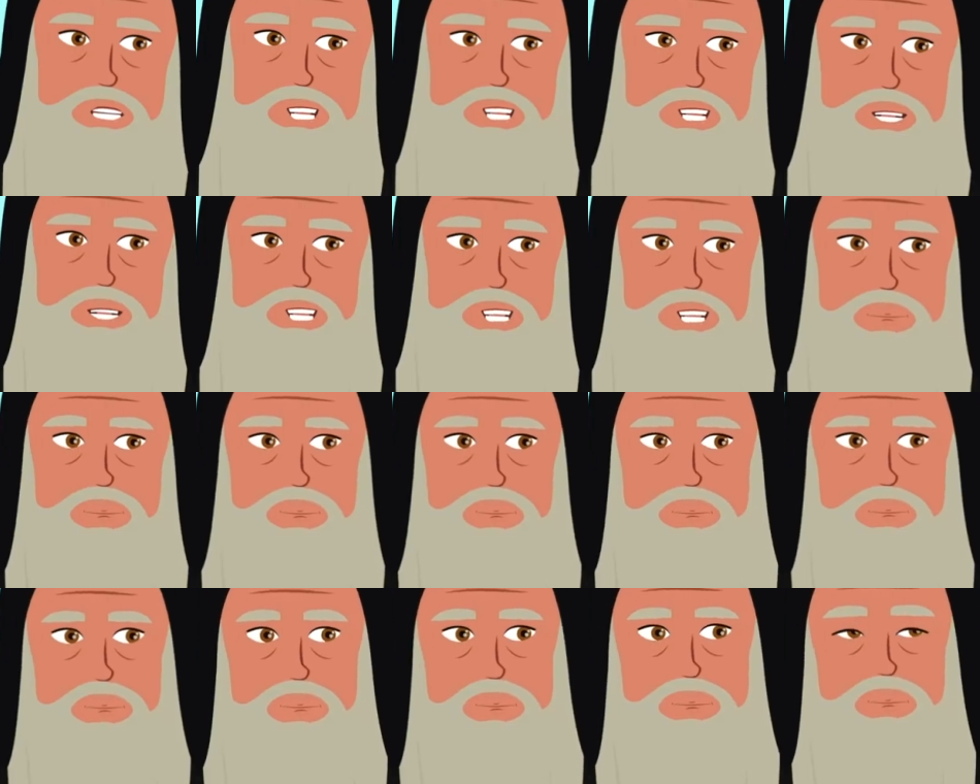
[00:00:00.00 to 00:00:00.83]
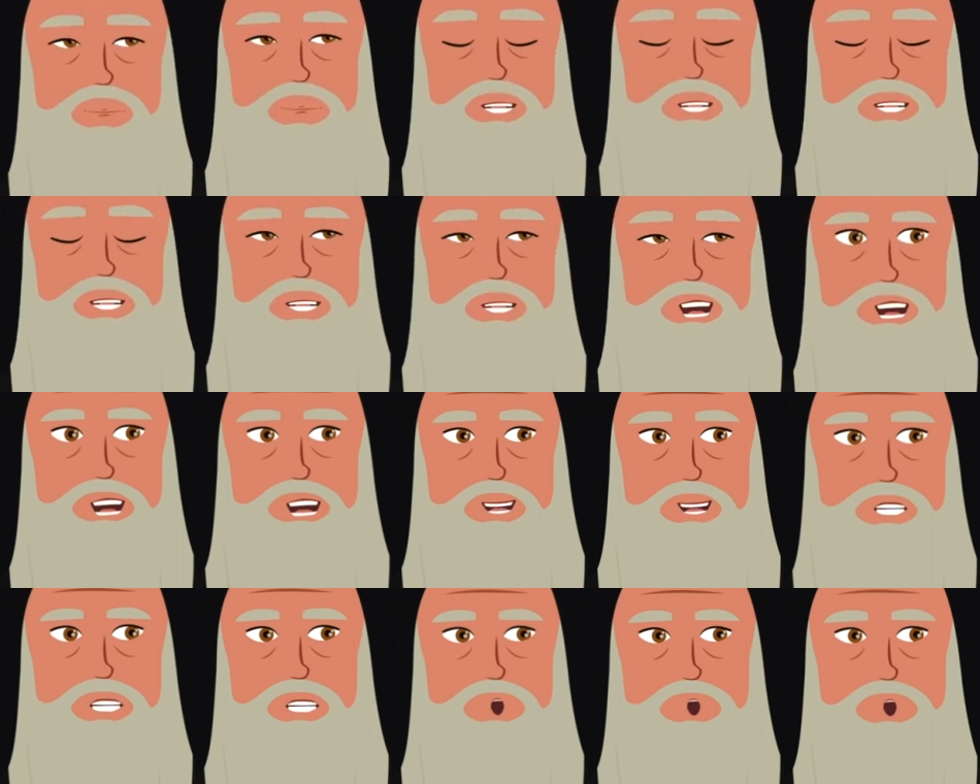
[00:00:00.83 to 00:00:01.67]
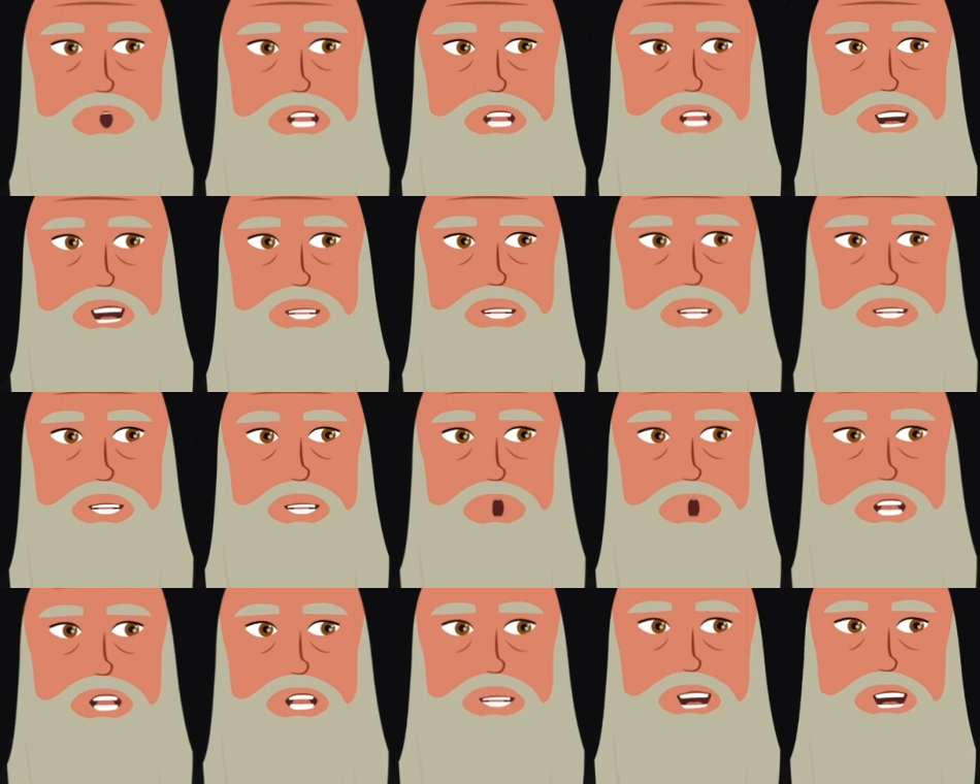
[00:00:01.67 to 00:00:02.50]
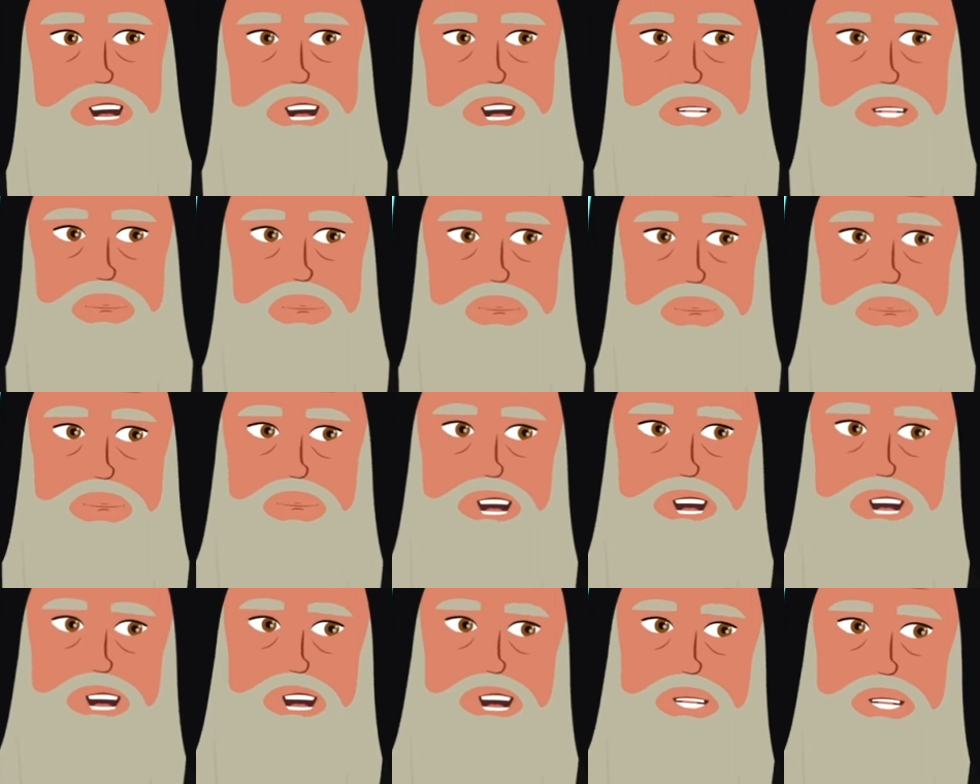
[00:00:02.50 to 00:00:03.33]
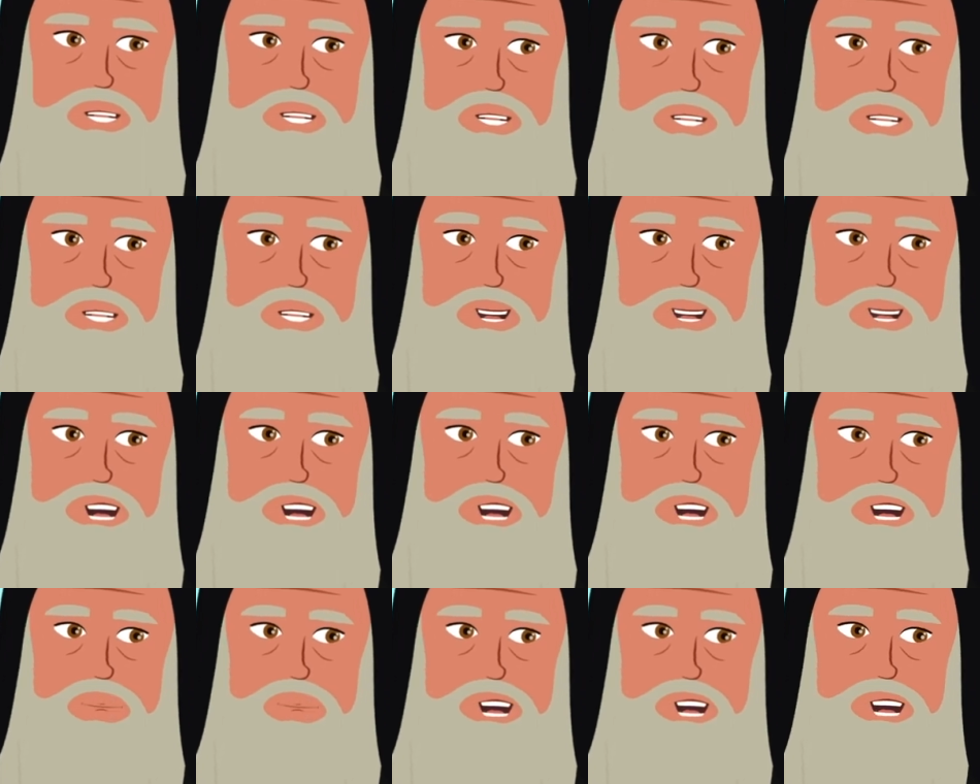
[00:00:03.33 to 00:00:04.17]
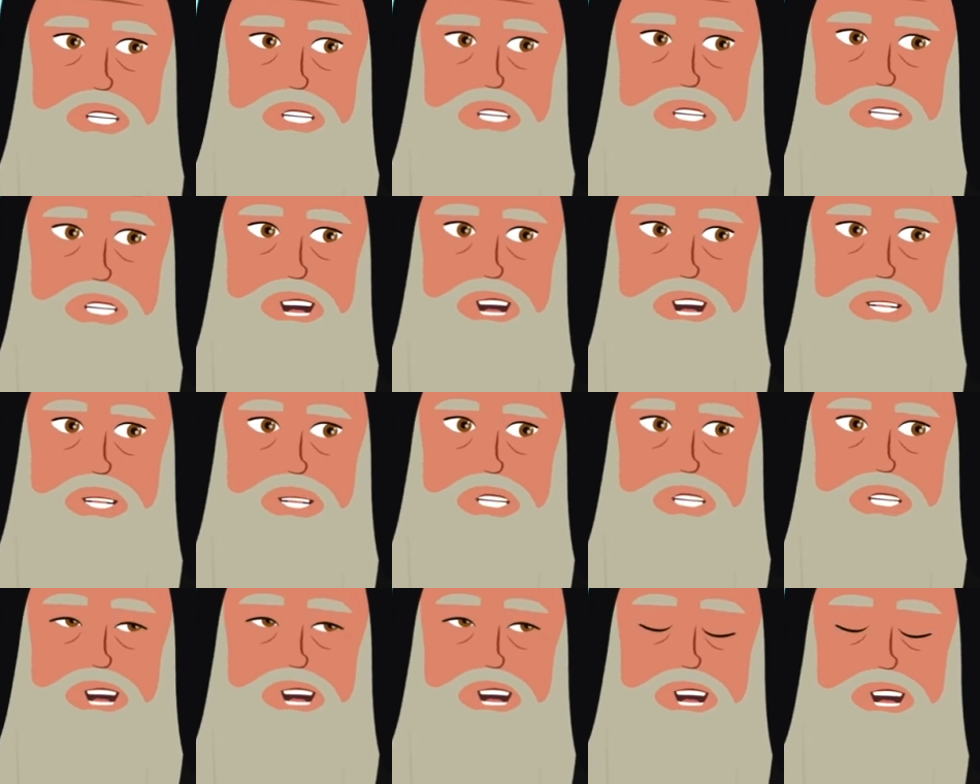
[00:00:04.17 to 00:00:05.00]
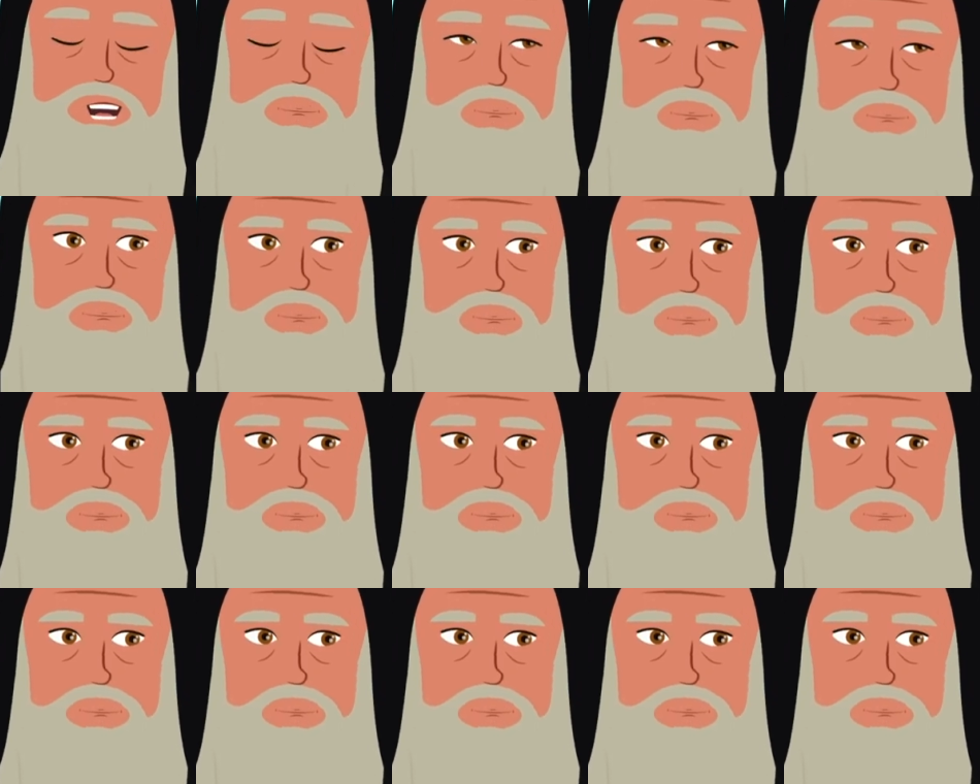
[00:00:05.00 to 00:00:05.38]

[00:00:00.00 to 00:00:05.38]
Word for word: I can. I too am an old man, but I will do my best and try.